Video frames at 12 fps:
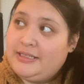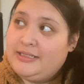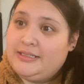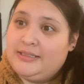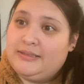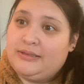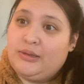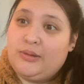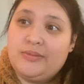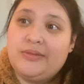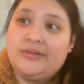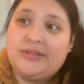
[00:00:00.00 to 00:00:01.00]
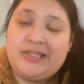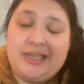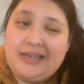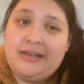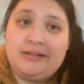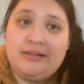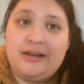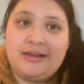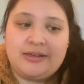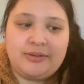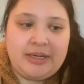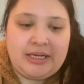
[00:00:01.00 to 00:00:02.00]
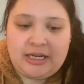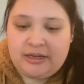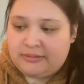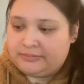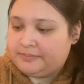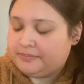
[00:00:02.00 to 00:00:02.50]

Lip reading: It is almost 8 o'clock right now.